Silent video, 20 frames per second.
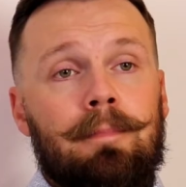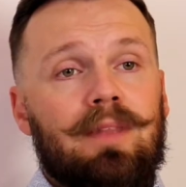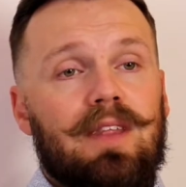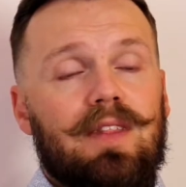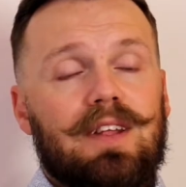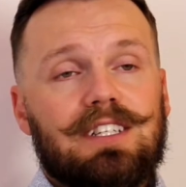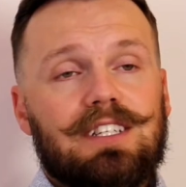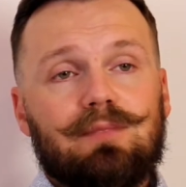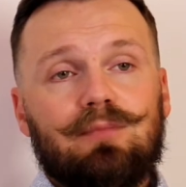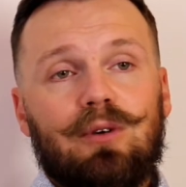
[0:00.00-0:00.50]

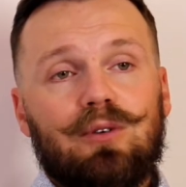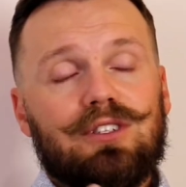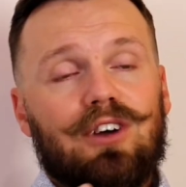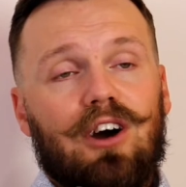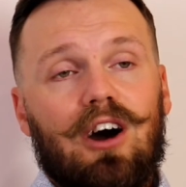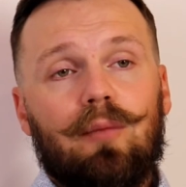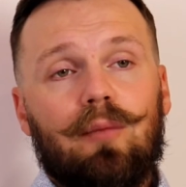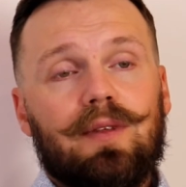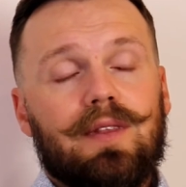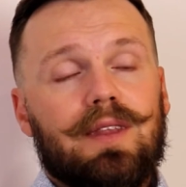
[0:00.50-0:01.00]
This is most
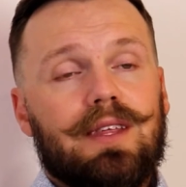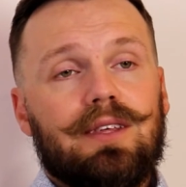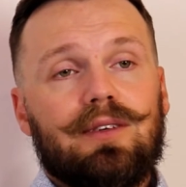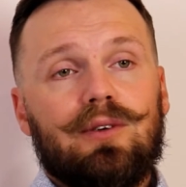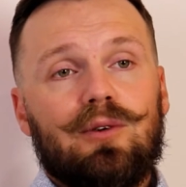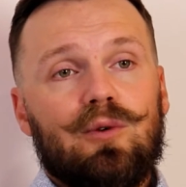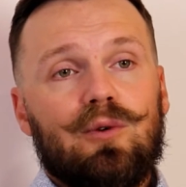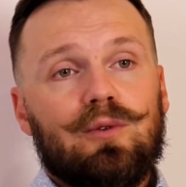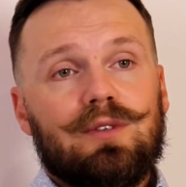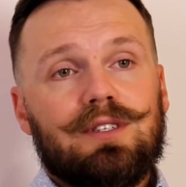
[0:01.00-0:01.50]
commonly
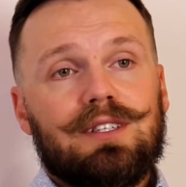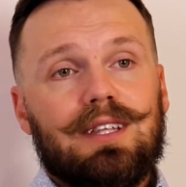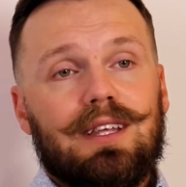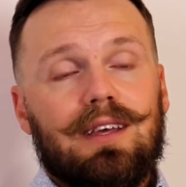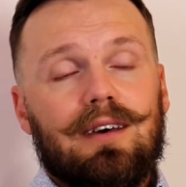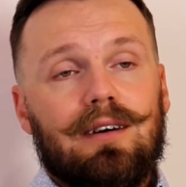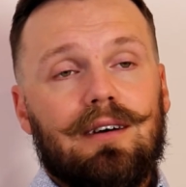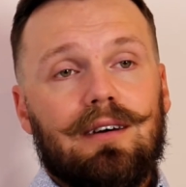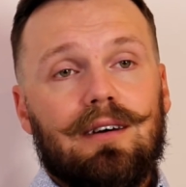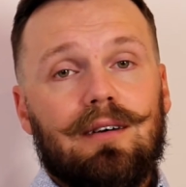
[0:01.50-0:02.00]
used
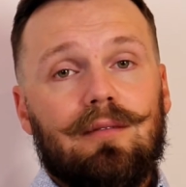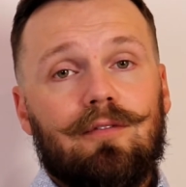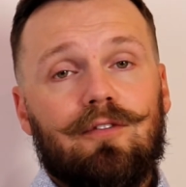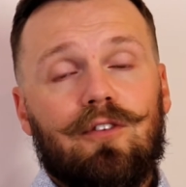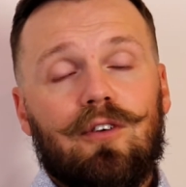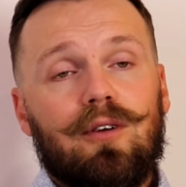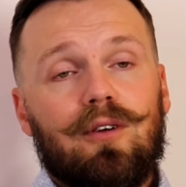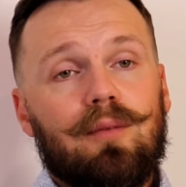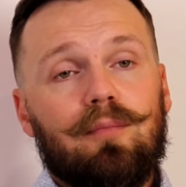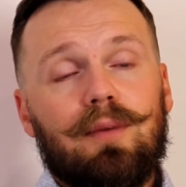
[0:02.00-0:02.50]
um,
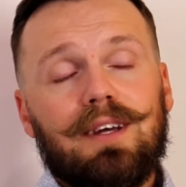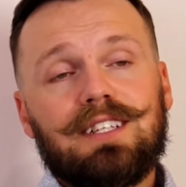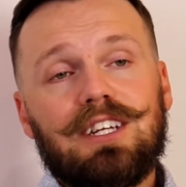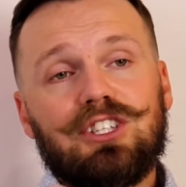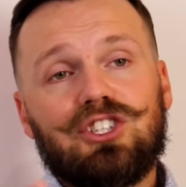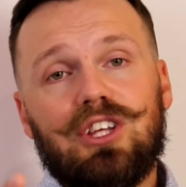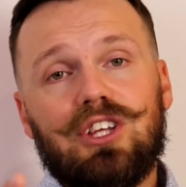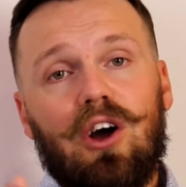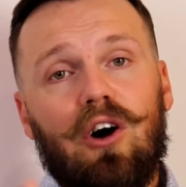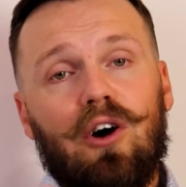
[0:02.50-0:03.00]
for
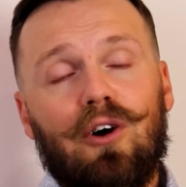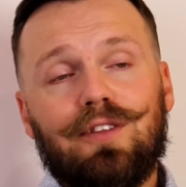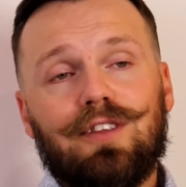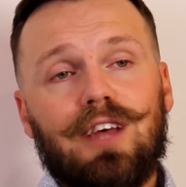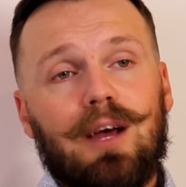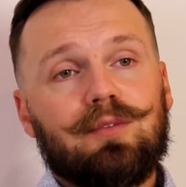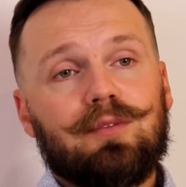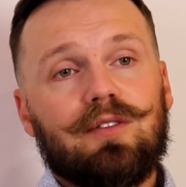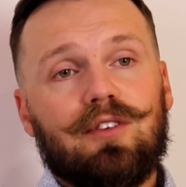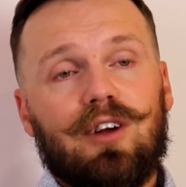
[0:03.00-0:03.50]
essentially all
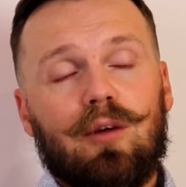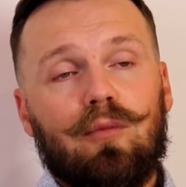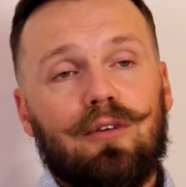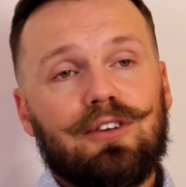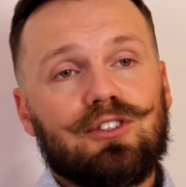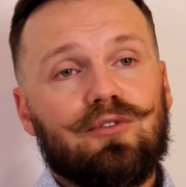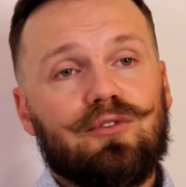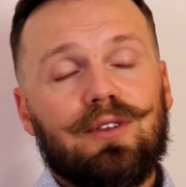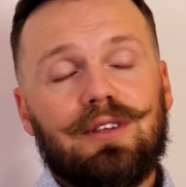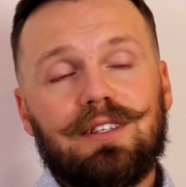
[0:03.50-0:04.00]
types of
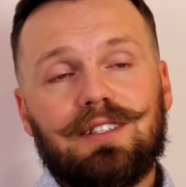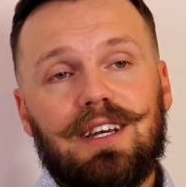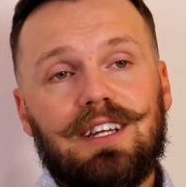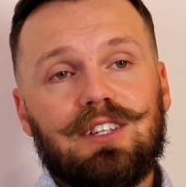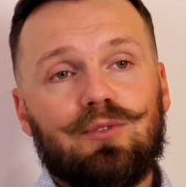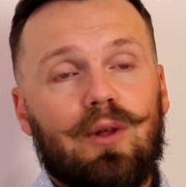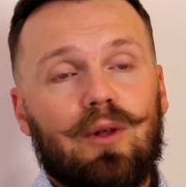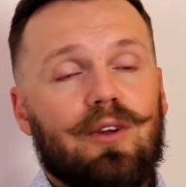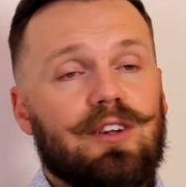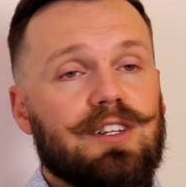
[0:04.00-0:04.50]
commercial real
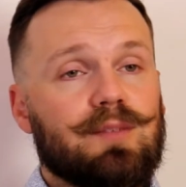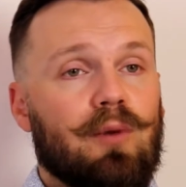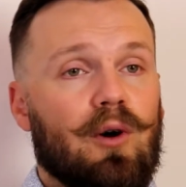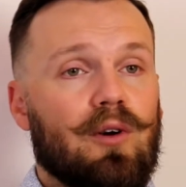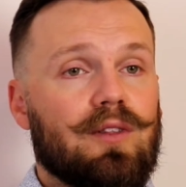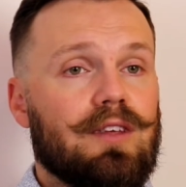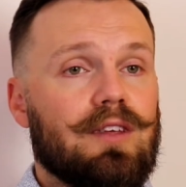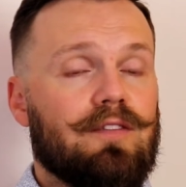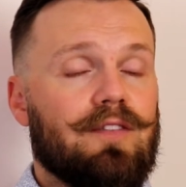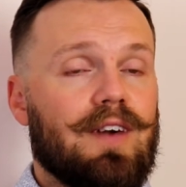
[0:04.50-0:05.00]
estates, whether it's
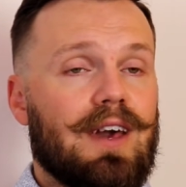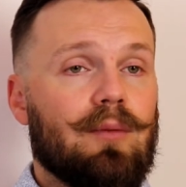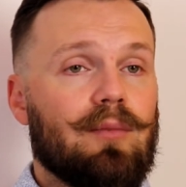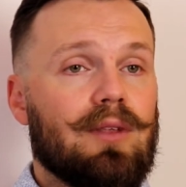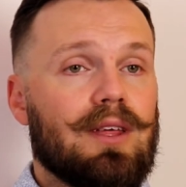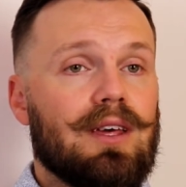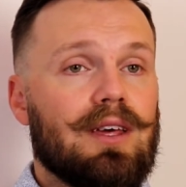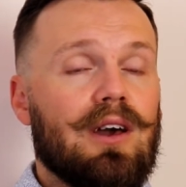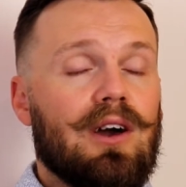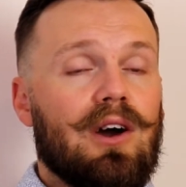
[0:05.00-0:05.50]

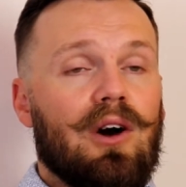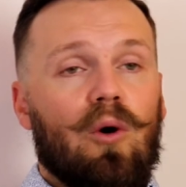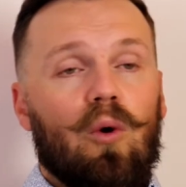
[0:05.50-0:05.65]
multifamily